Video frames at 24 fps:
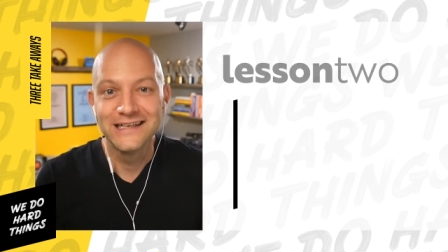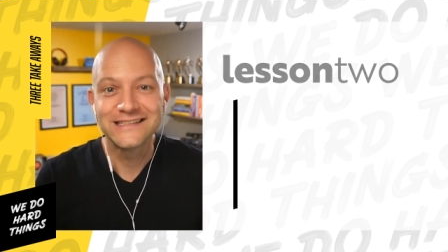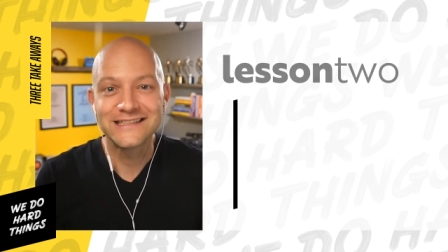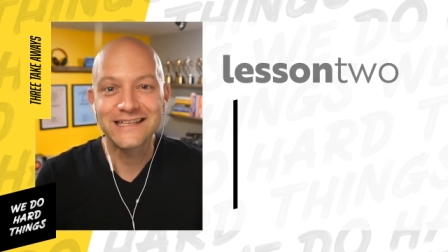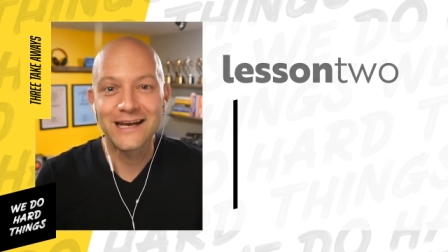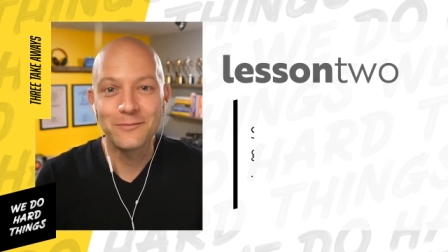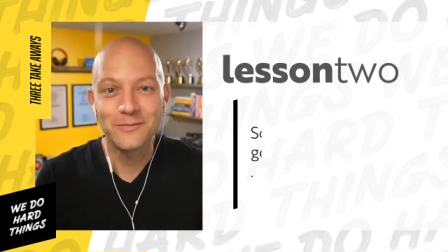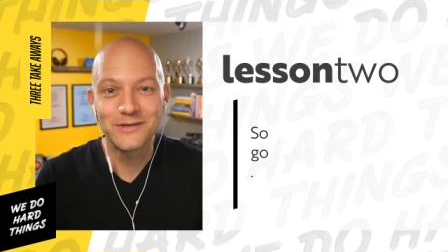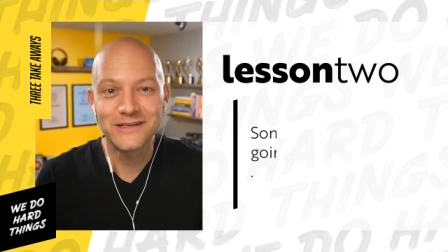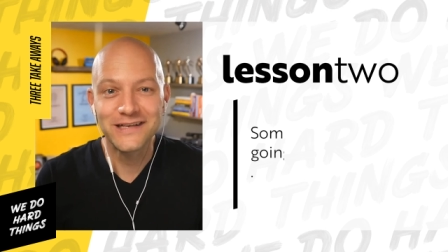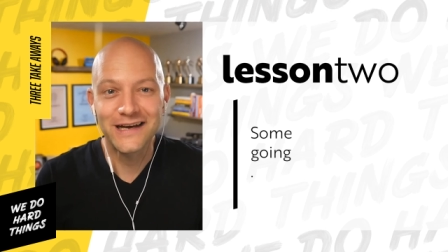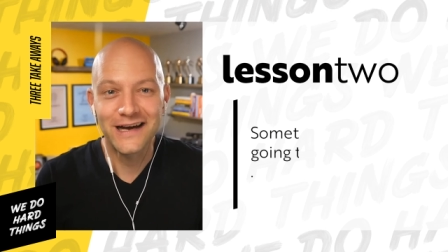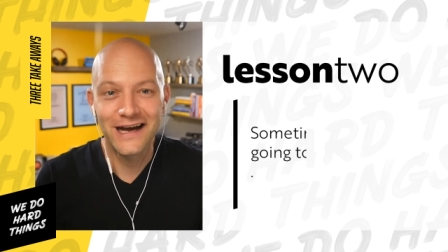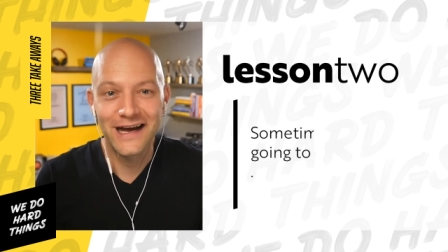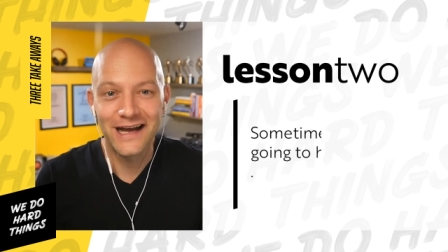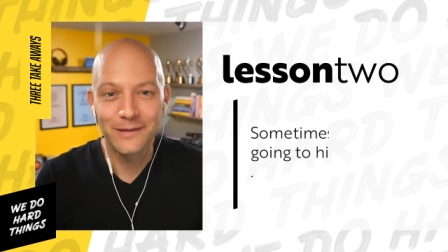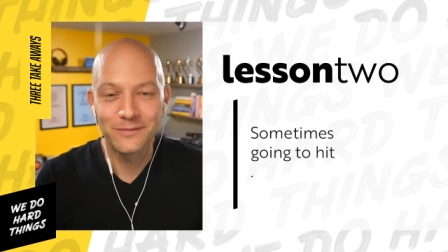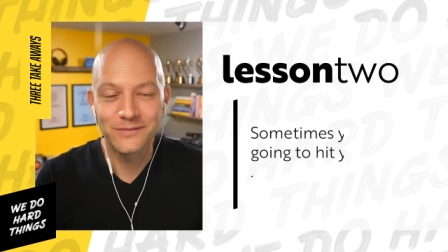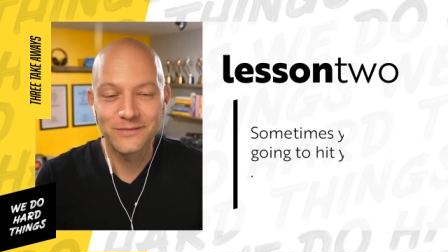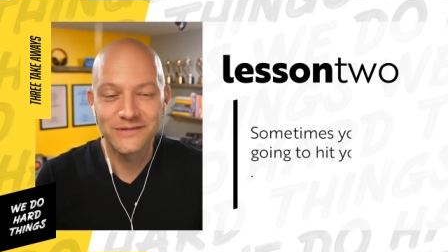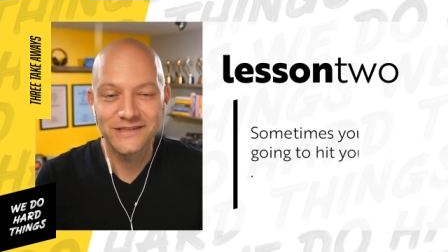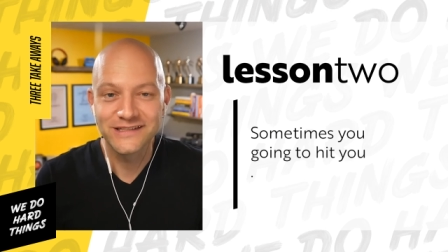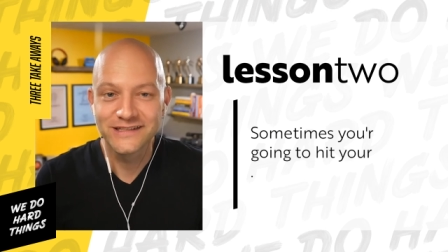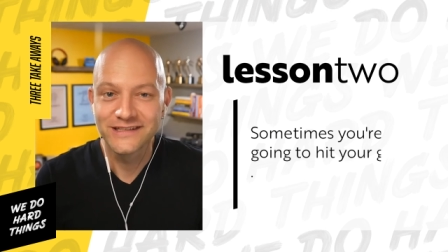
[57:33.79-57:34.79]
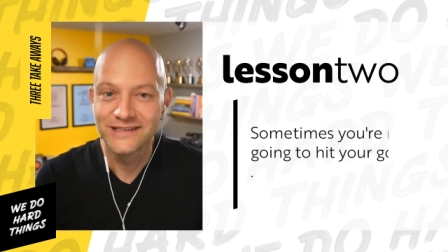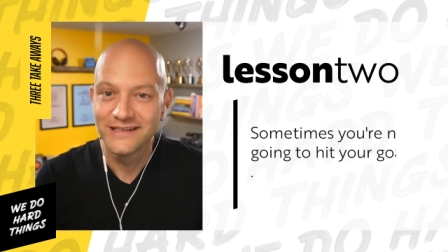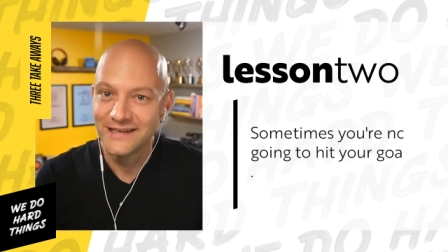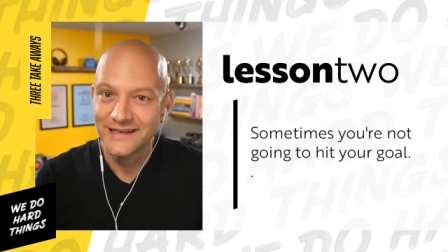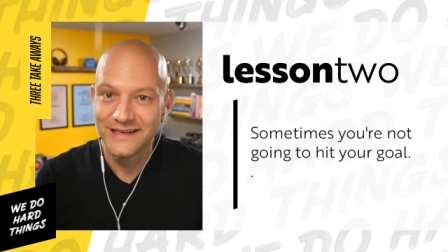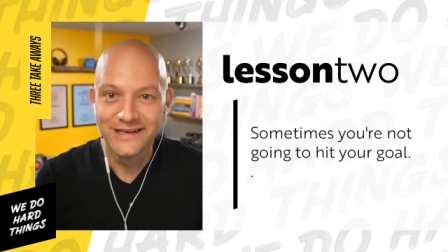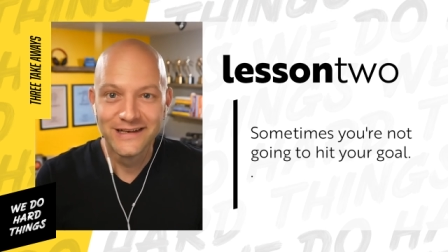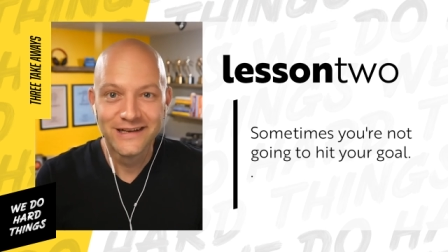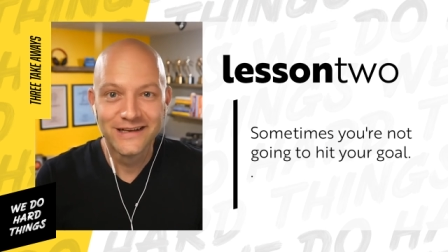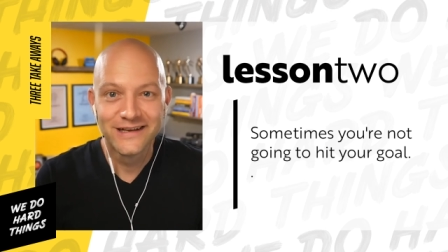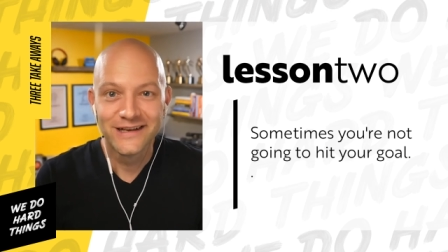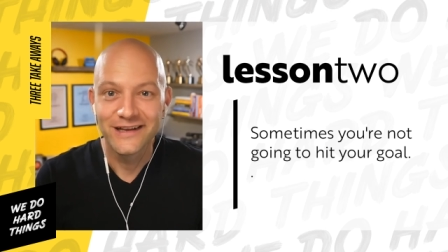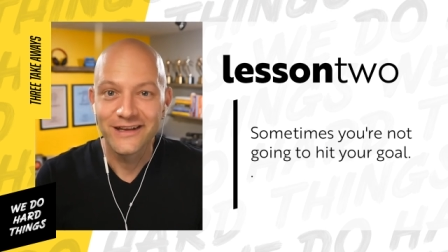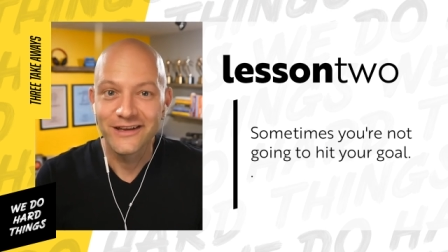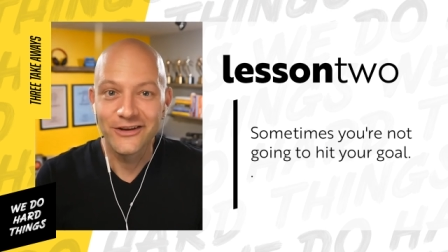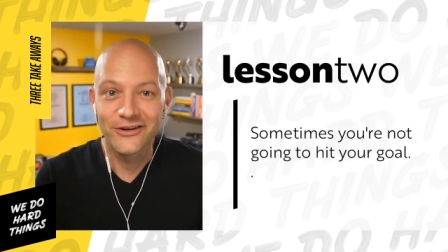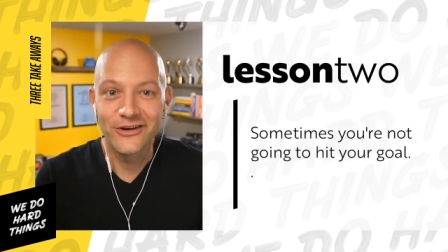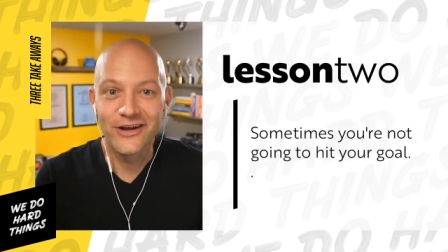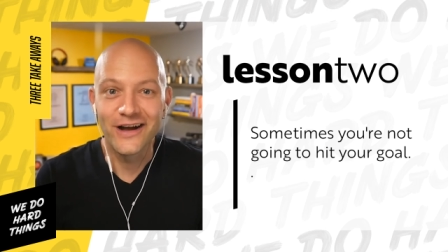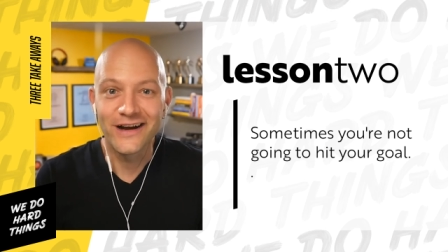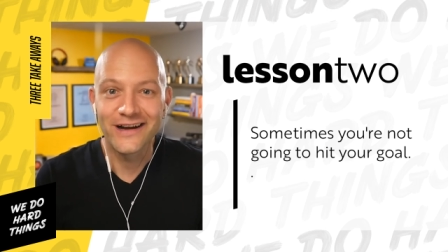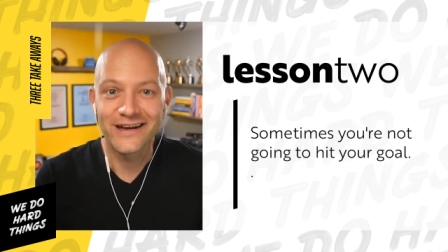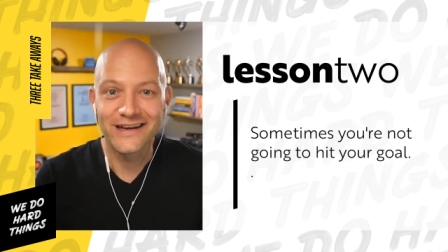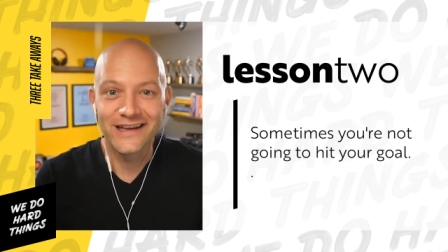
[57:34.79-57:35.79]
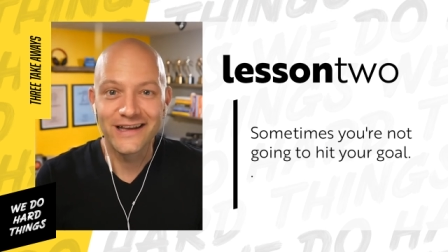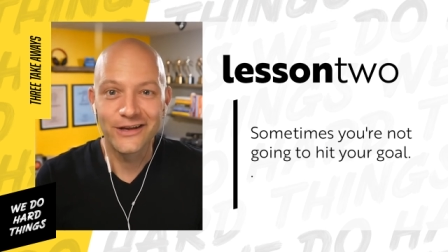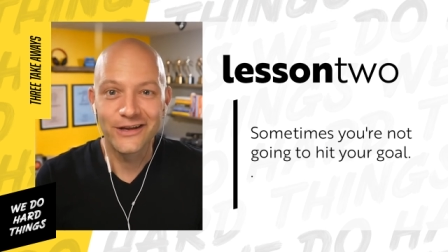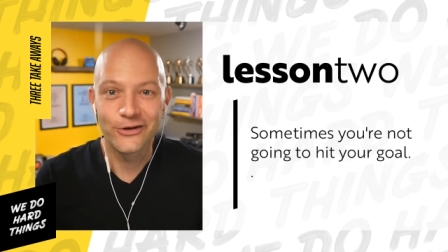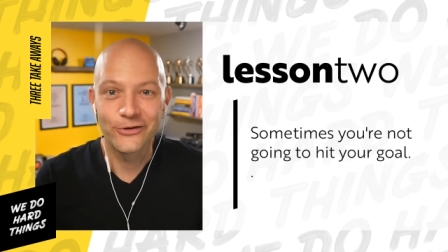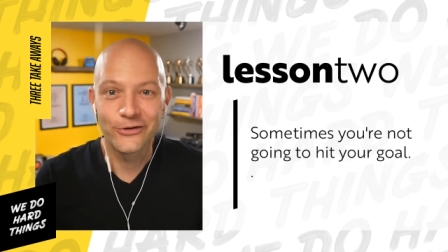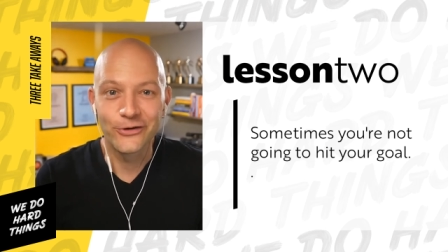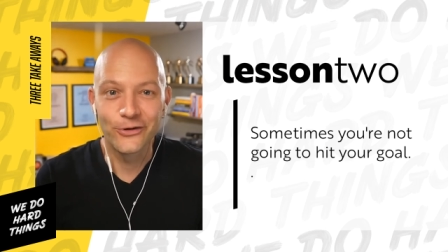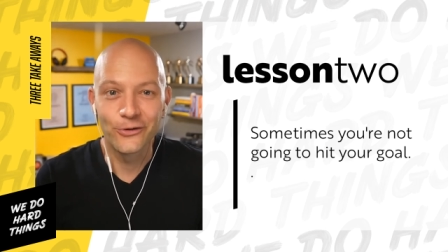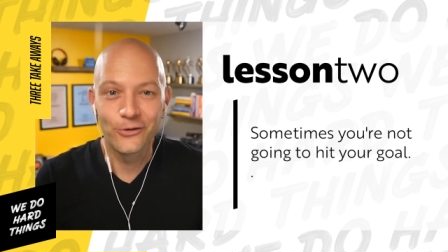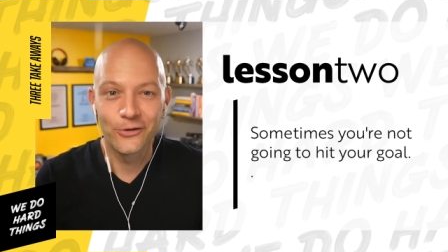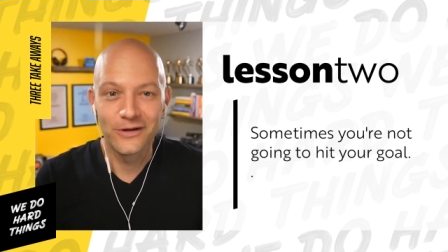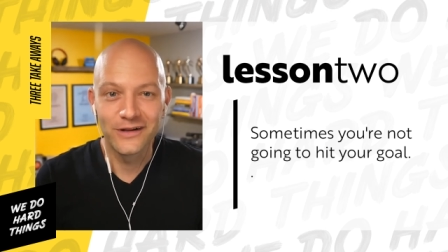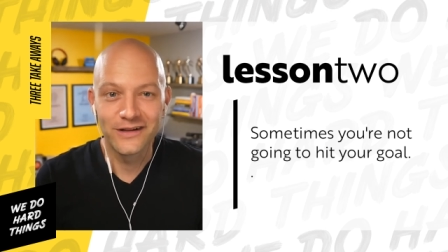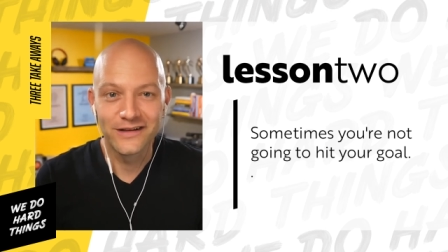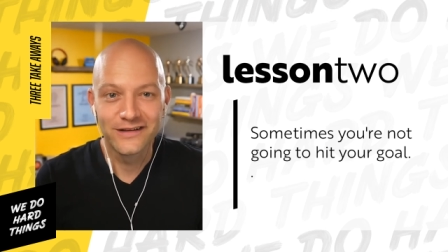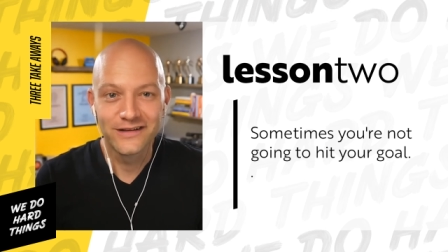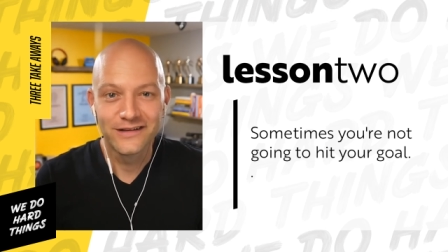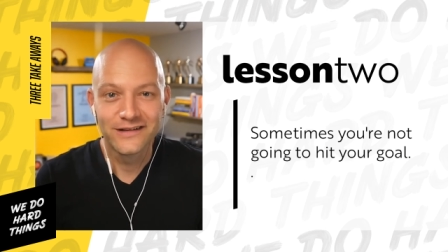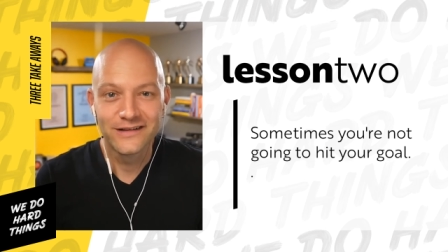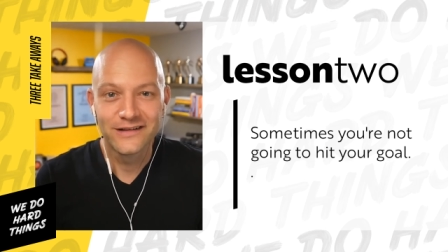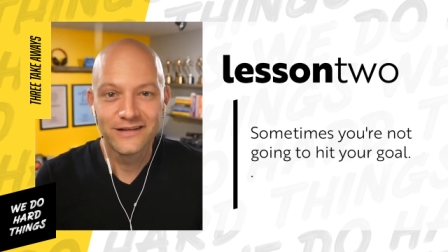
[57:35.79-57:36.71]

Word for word: Sometimes you're not going to hit your goal.